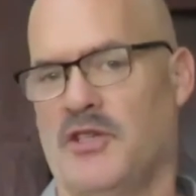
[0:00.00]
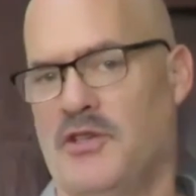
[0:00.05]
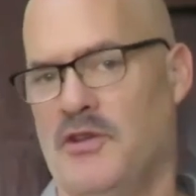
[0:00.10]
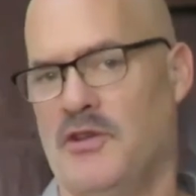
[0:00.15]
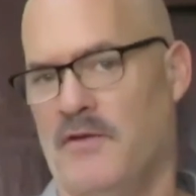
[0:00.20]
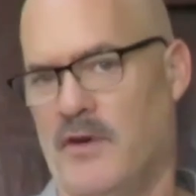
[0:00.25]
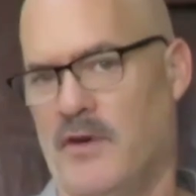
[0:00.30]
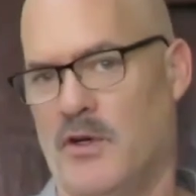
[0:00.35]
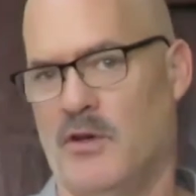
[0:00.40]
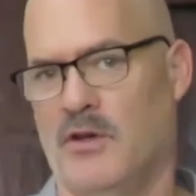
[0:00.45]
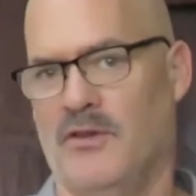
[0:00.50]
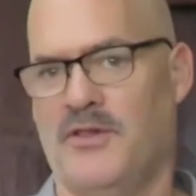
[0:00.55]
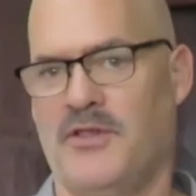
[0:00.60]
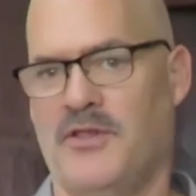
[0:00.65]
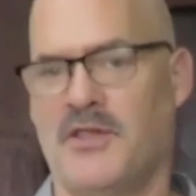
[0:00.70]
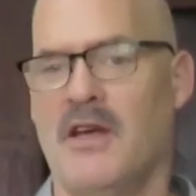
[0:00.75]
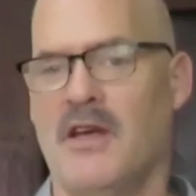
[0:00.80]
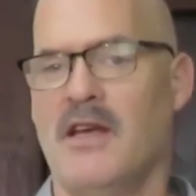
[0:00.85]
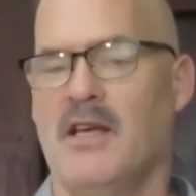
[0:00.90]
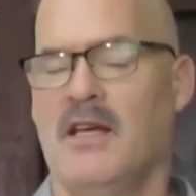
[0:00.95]
to
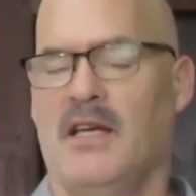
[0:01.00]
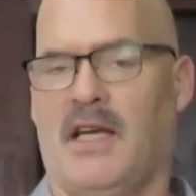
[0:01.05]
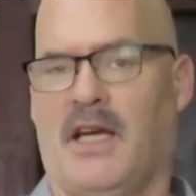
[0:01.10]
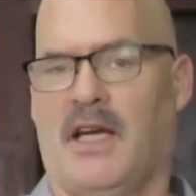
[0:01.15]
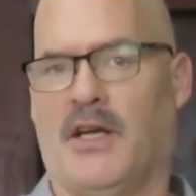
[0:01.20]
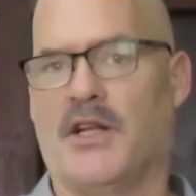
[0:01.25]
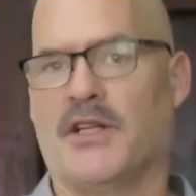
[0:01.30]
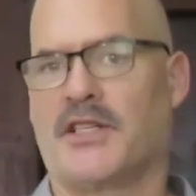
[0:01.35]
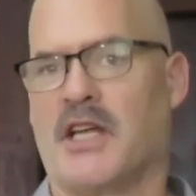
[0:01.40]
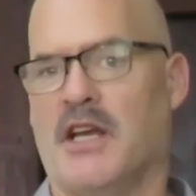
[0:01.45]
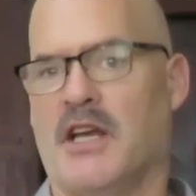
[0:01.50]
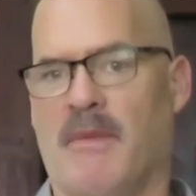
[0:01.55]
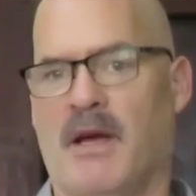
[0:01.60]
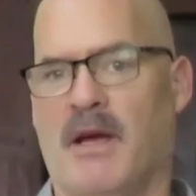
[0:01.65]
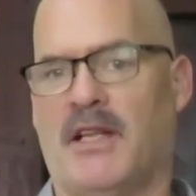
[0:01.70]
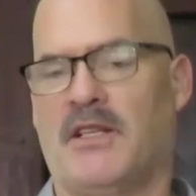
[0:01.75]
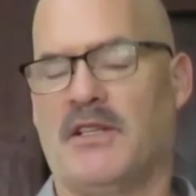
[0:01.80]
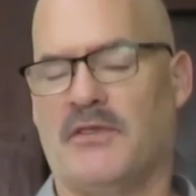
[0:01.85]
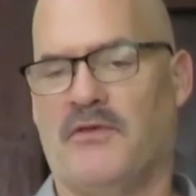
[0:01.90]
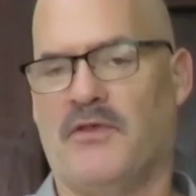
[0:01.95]
divulge, and it's going to
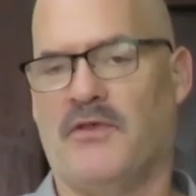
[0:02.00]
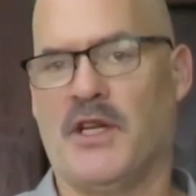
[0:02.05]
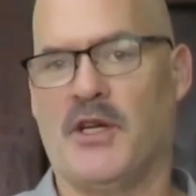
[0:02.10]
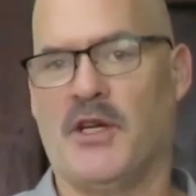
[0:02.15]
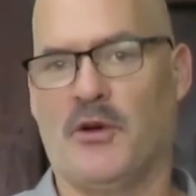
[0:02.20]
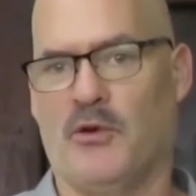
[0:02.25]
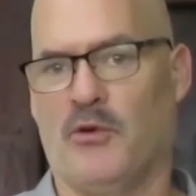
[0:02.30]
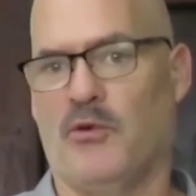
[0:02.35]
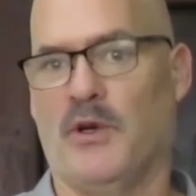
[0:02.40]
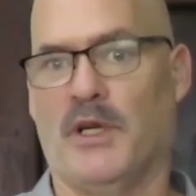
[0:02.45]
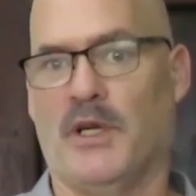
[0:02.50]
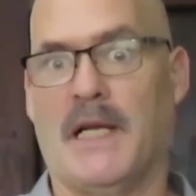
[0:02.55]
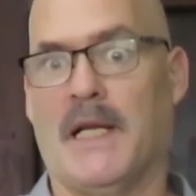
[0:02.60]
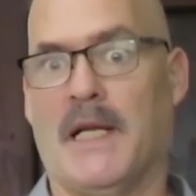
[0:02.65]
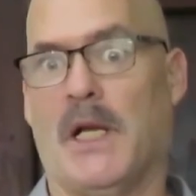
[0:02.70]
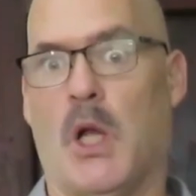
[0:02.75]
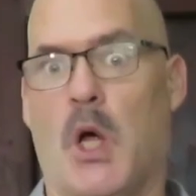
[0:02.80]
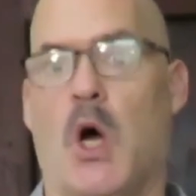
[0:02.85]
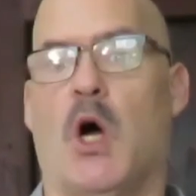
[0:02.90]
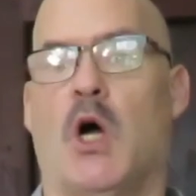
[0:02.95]
make this video really
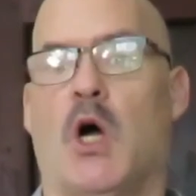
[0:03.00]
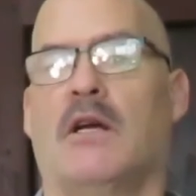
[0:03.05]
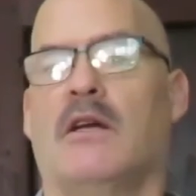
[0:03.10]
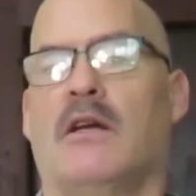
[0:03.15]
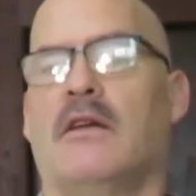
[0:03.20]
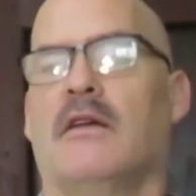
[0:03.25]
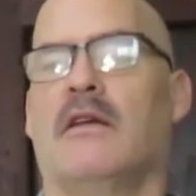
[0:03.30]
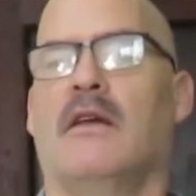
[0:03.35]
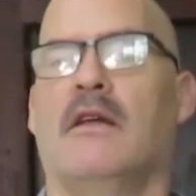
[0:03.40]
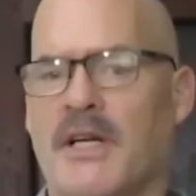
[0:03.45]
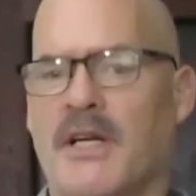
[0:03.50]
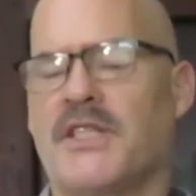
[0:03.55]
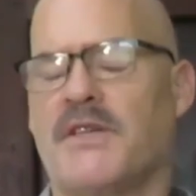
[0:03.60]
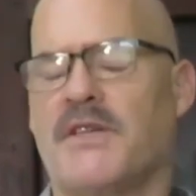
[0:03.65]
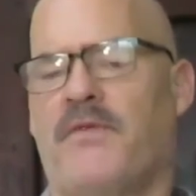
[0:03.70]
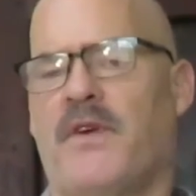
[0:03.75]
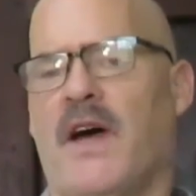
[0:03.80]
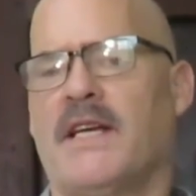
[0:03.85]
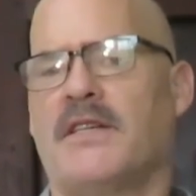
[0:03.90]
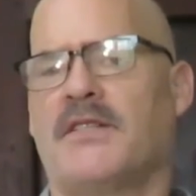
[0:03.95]
long. But
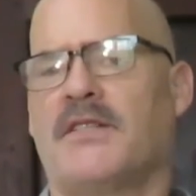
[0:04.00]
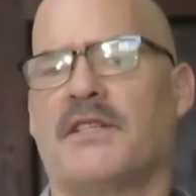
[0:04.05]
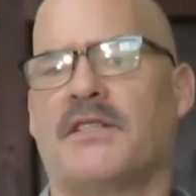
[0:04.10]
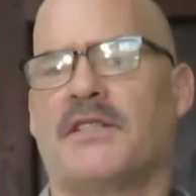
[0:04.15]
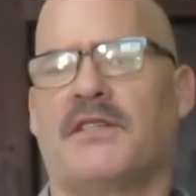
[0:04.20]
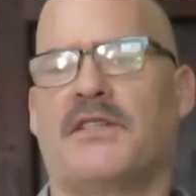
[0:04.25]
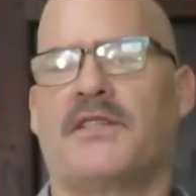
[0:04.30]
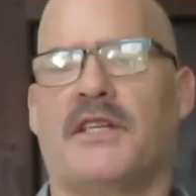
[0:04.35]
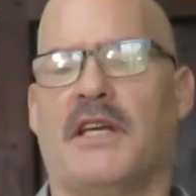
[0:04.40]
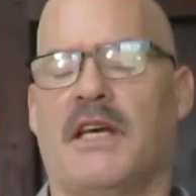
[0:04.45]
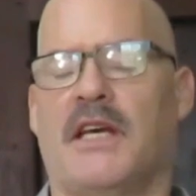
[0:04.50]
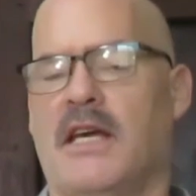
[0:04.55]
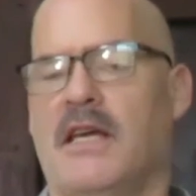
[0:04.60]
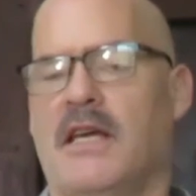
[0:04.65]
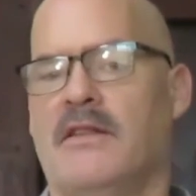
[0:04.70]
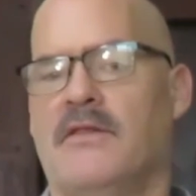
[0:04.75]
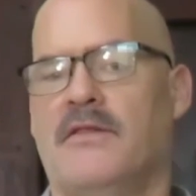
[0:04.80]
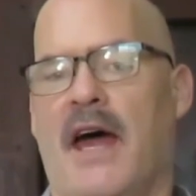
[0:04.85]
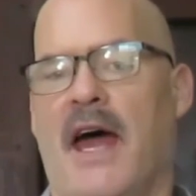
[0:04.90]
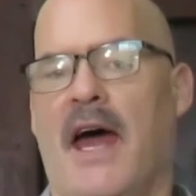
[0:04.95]
suffice it to
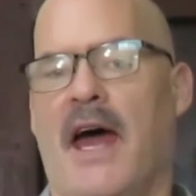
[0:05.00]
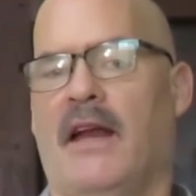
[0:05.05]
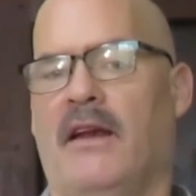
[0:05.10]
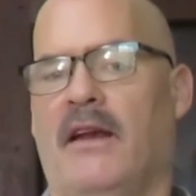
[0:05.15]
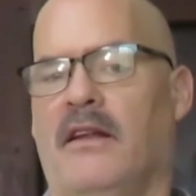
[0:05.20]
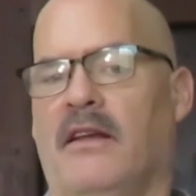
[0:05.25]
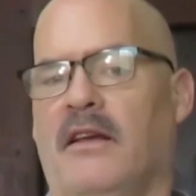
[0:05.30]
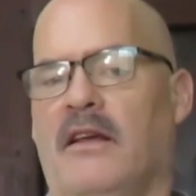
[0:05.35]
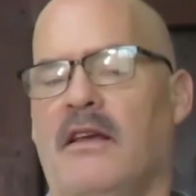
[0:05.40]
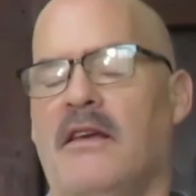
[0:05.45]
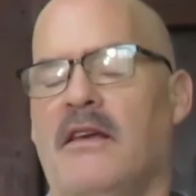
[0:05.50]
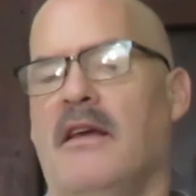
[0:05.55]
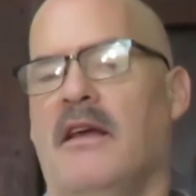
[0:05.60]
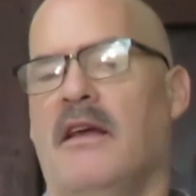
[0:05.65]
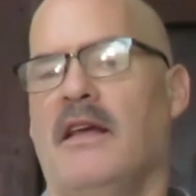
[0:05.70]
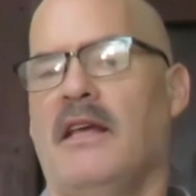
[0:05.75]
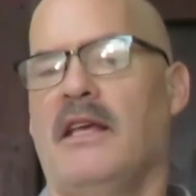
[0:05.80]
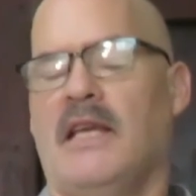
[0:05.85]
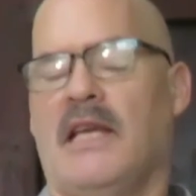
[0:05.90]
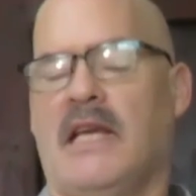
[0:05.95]
say that
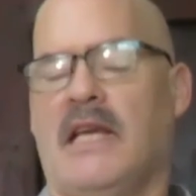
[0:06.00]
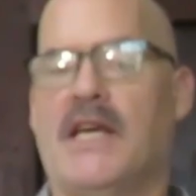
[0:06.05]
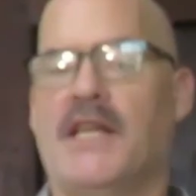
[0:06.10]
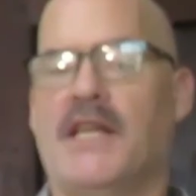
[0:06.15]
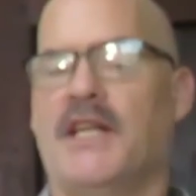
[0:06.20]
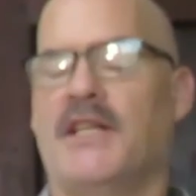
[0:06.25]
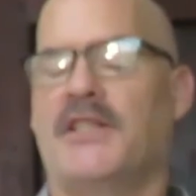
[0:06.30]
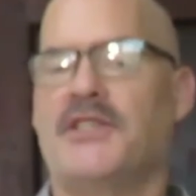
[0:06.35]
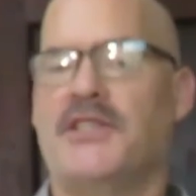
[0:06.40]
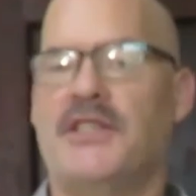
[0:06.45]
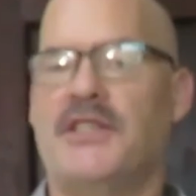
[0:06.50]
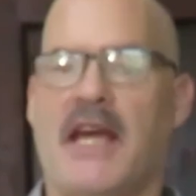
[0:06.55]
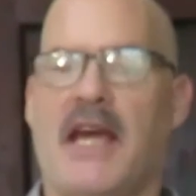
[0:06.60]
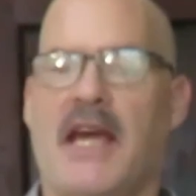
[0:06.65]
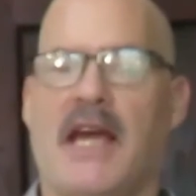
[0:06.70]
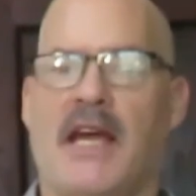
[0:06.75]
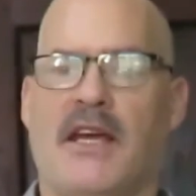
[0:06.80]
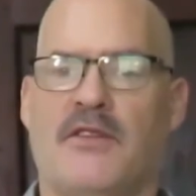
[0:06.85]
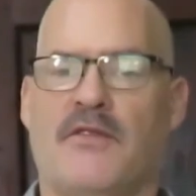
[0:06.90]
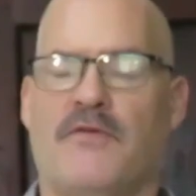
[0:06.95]
in its
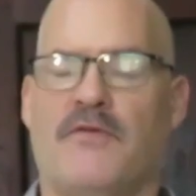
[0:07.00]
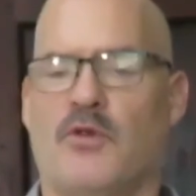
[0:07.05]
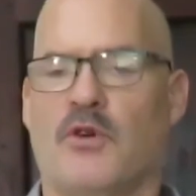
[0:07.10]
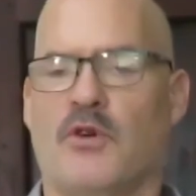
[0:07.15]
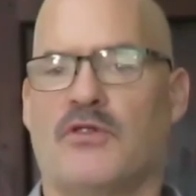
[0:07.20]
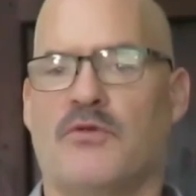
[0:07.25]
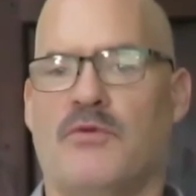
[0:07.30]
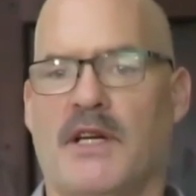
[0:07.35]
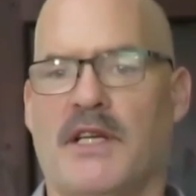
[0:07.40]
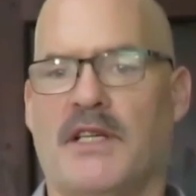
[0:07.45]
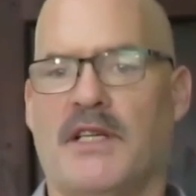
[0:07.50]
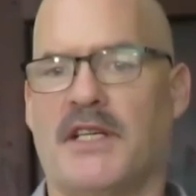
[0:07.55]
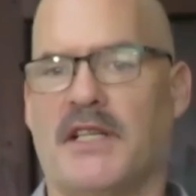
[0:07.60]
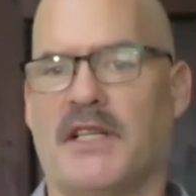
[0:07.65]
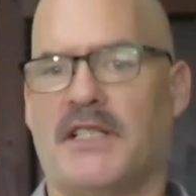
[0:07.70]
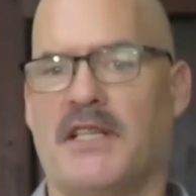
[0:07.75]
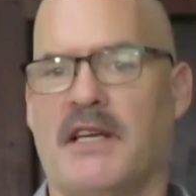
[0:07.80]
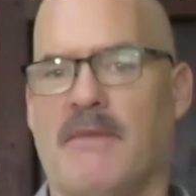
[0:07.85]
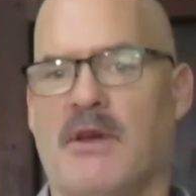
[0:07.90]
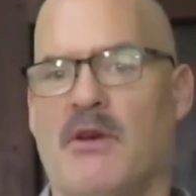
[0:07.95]
day, the
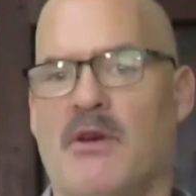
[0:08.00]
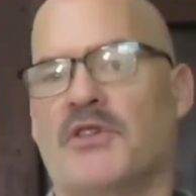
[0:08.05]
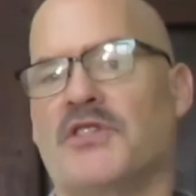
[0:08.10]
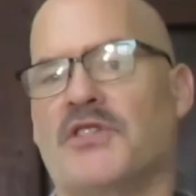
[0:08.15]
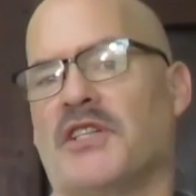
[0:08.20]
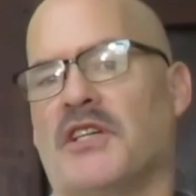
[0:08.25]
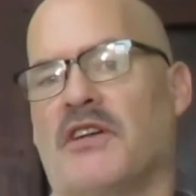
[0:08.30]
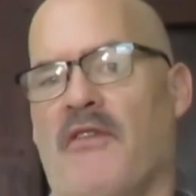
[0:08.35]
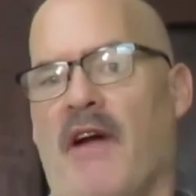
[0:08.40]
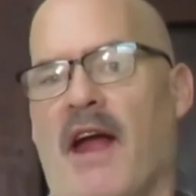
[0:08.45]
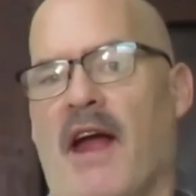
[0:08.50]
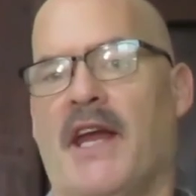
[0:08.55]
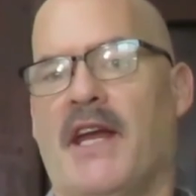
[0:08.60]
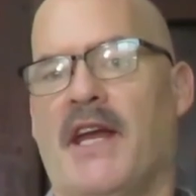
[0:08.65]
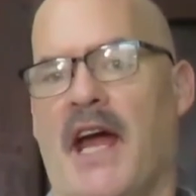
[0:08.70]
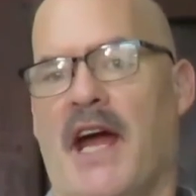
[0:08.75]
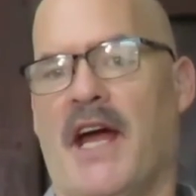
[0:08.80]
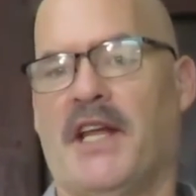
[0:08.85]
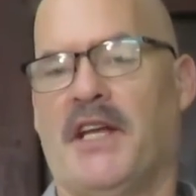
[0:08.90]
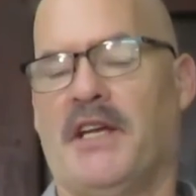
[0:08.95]
426 Hemi was the
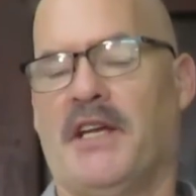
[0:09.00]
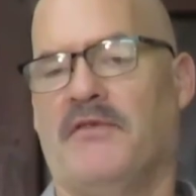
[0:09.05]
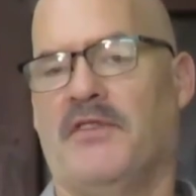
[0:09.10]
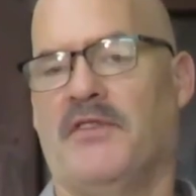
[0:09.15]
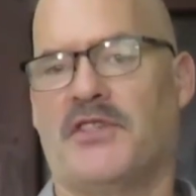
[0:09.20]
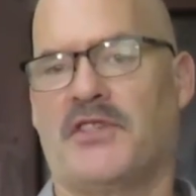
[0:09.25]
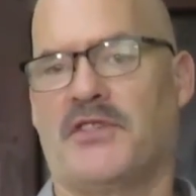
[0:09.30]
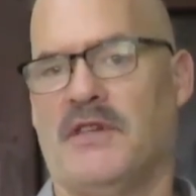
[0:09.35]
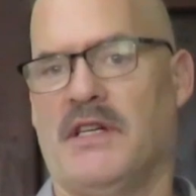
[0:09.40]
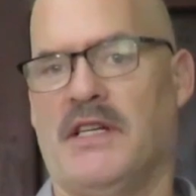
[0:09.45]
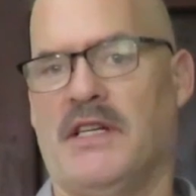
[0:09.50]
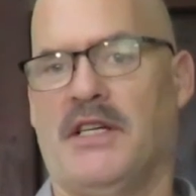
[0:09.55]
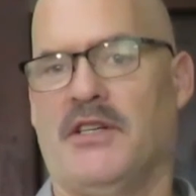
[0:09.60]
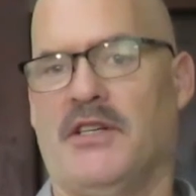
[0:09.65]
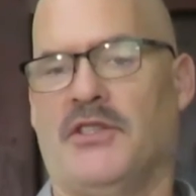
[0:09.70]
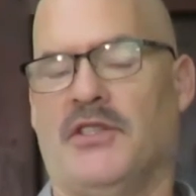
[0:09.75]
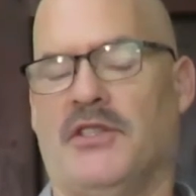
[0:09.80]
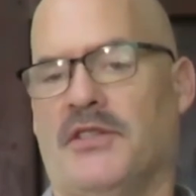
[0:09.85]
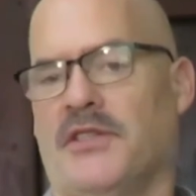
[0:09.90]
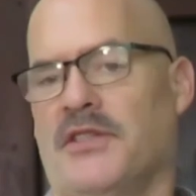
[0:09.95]
granddaddy of the street
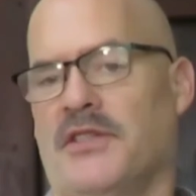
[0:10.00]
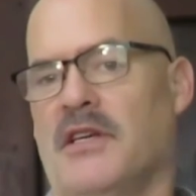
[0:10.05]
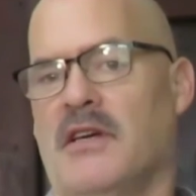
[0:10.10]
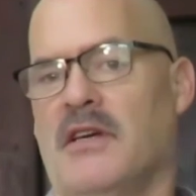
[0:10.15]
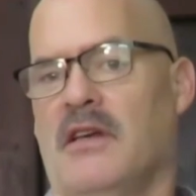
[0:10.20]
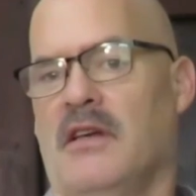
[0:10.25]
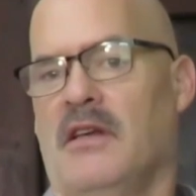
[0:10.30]
engines.